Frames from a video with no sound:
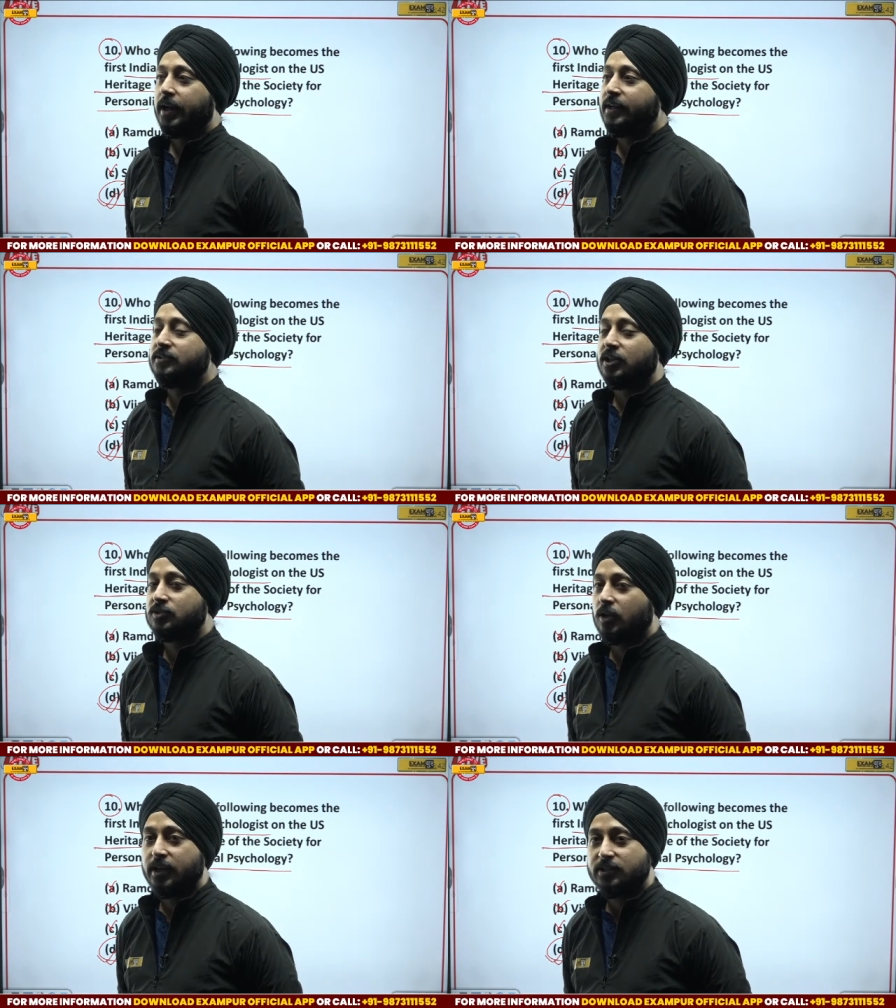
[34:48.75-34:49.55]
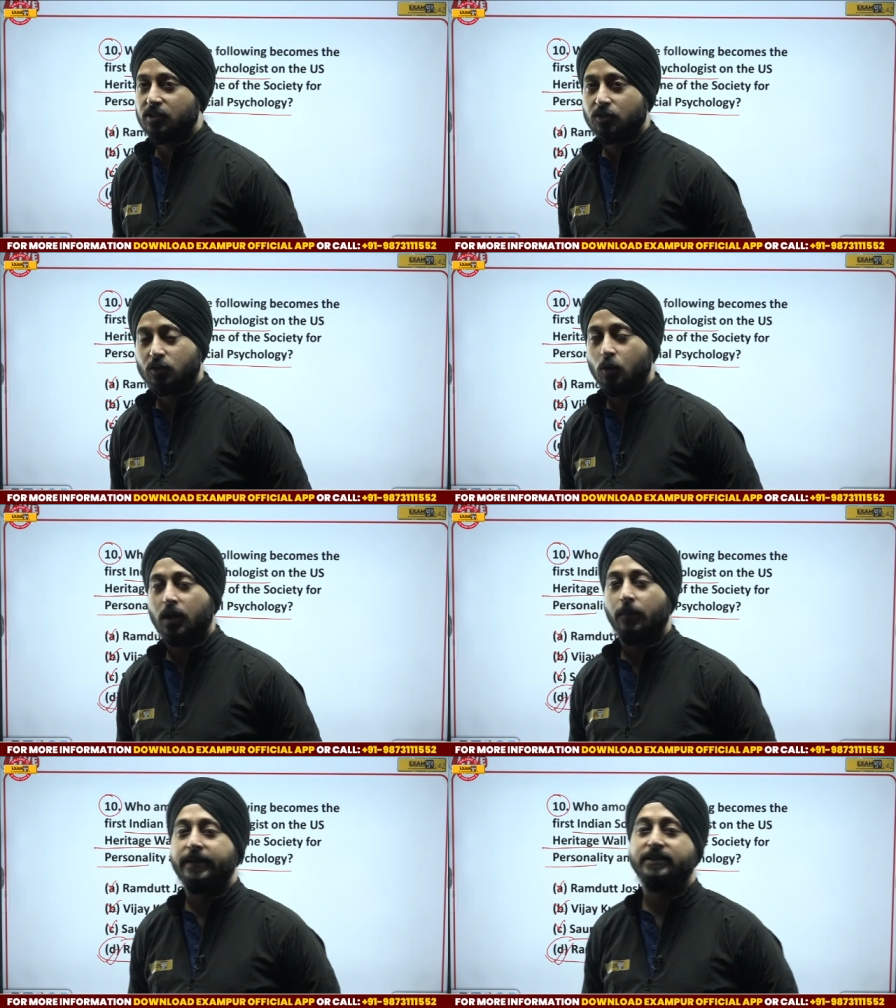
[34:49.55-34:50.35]
It's just not easy to score
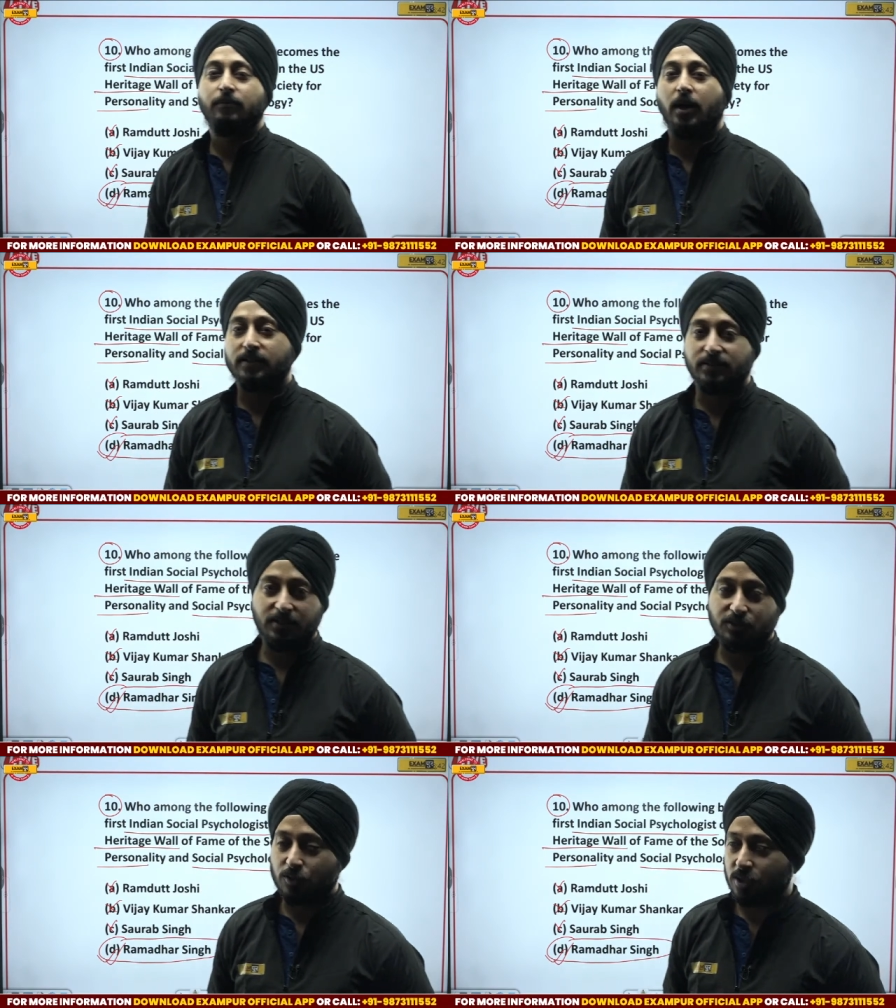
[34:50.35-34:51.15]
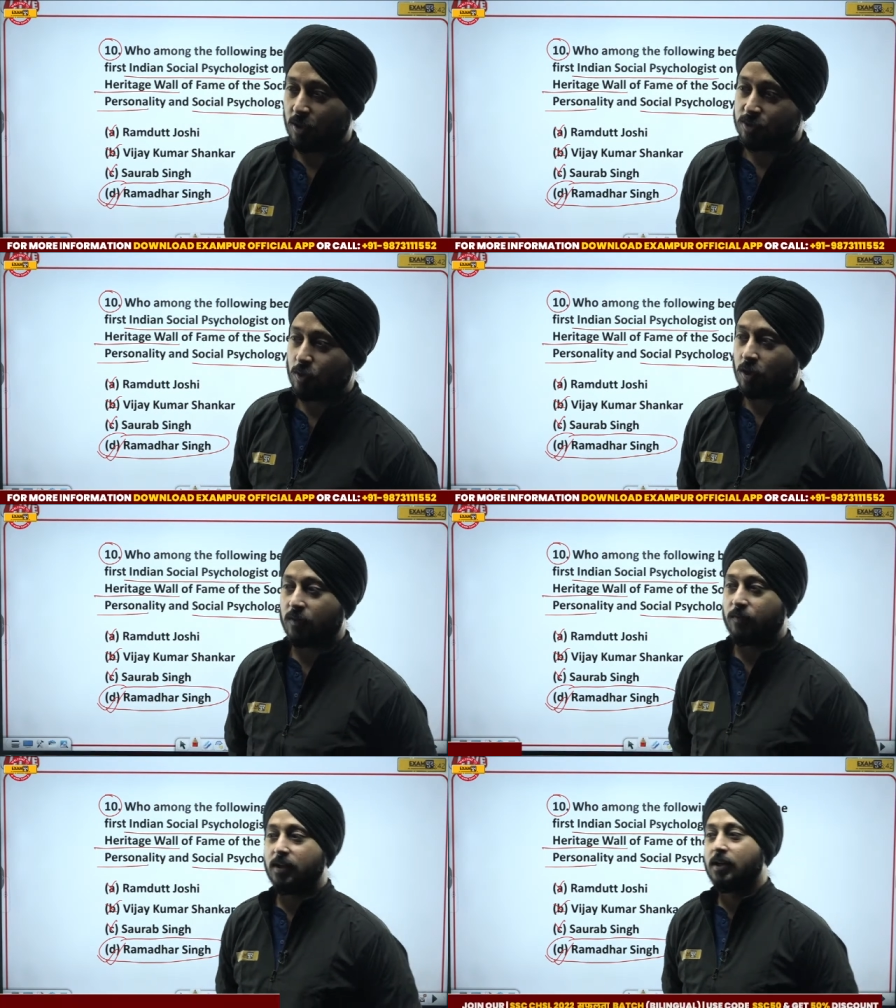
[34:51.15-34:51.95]
amazing marks in history or
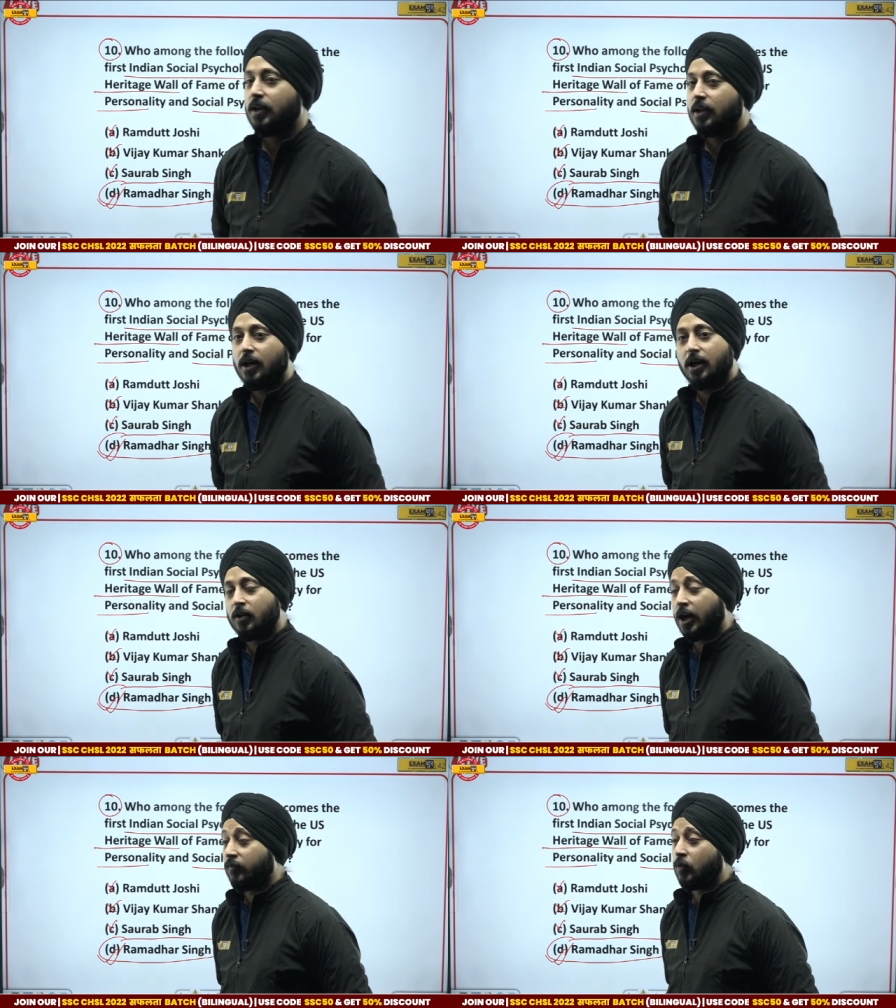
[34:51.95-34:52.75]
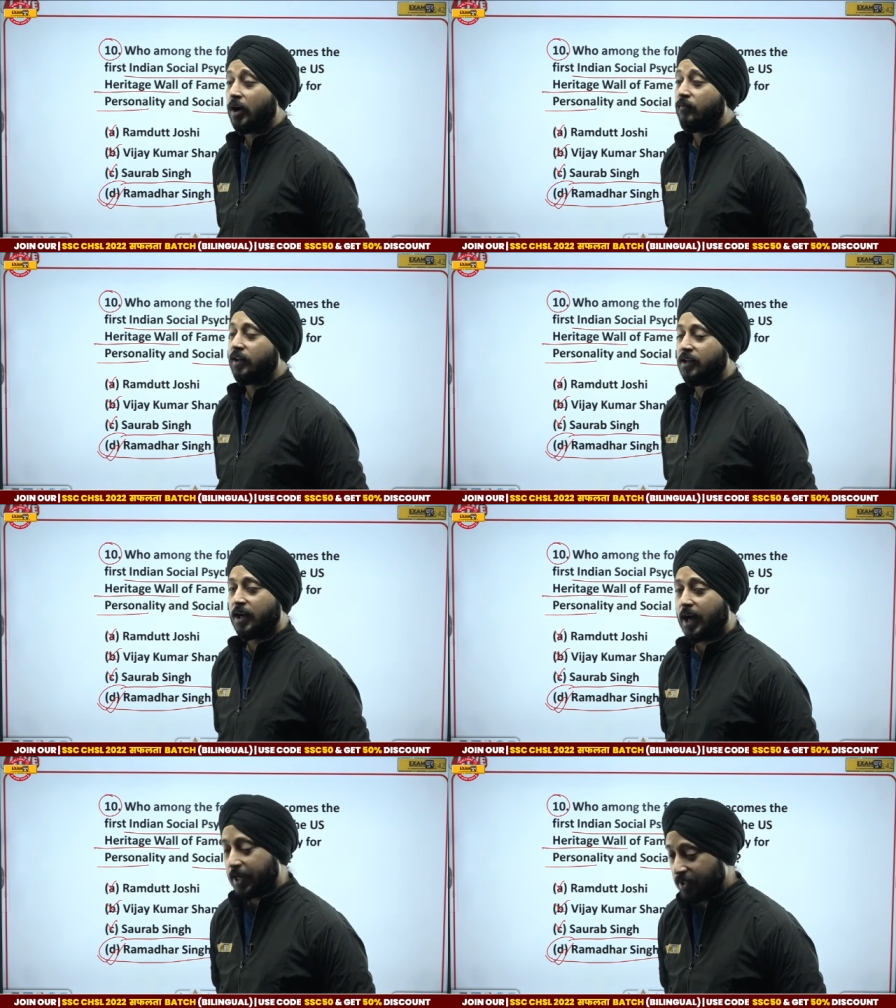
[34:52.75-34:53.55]
geography. Uh, you have to have very
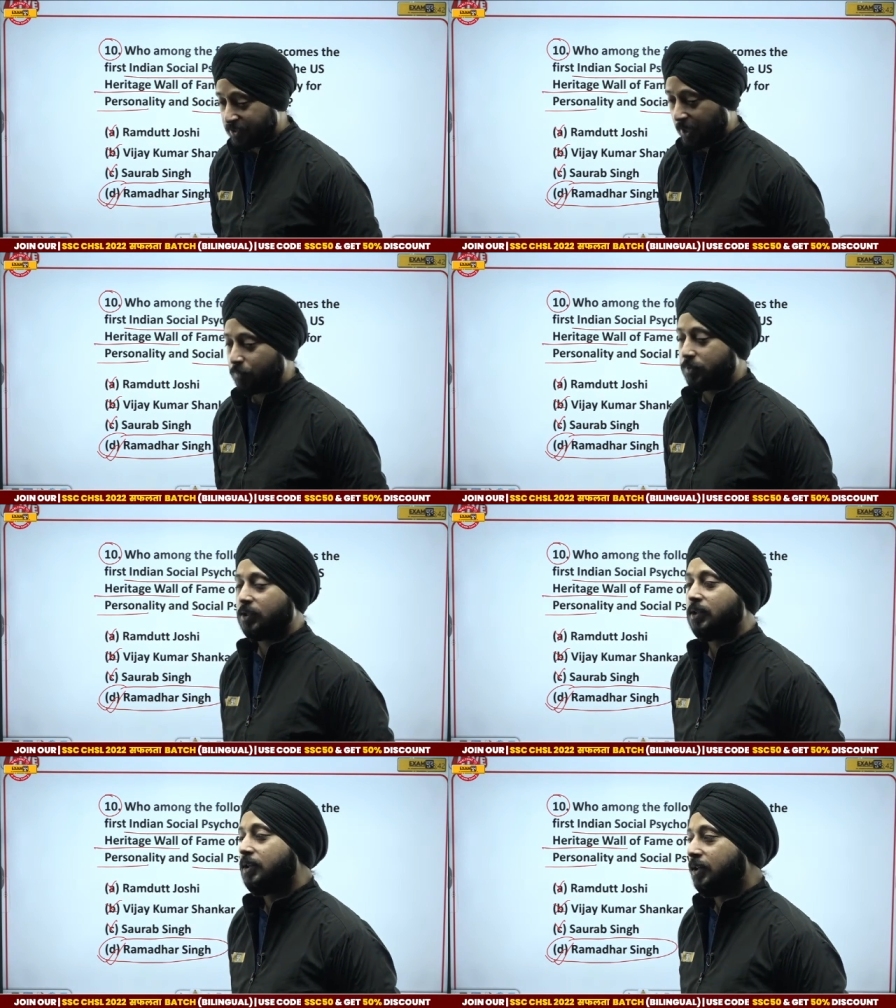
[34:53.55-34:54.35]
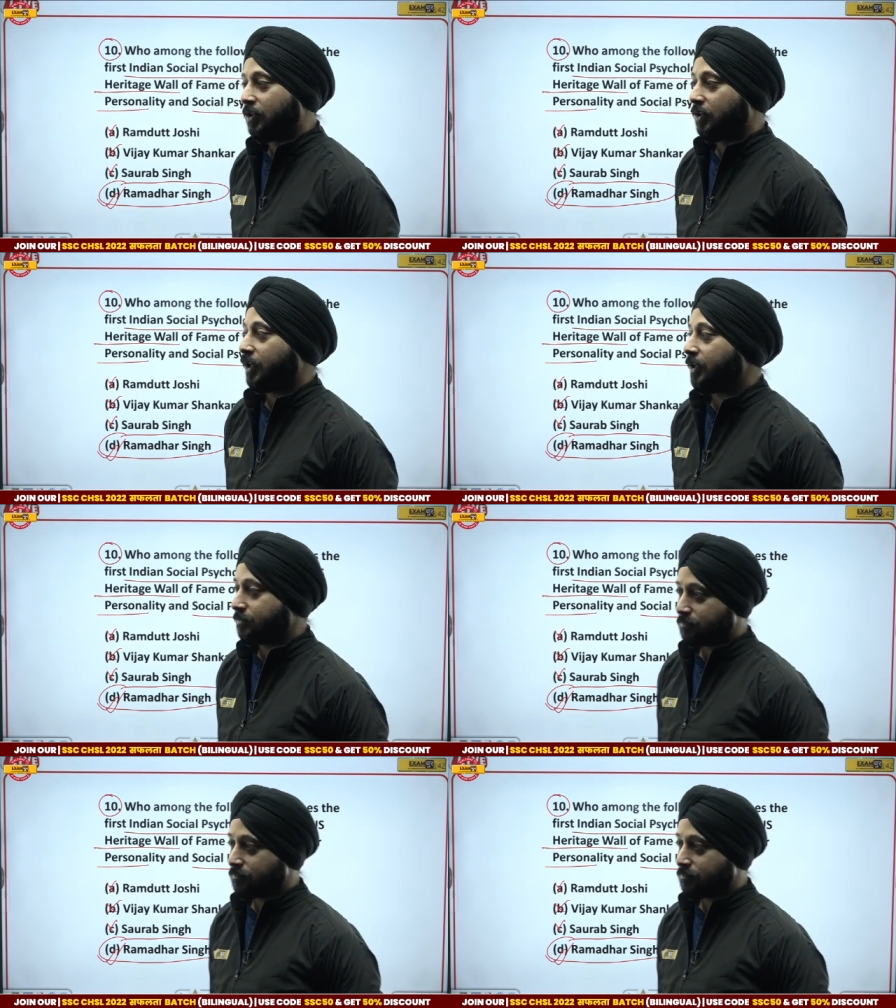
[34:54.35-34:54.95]
high depth. Okay,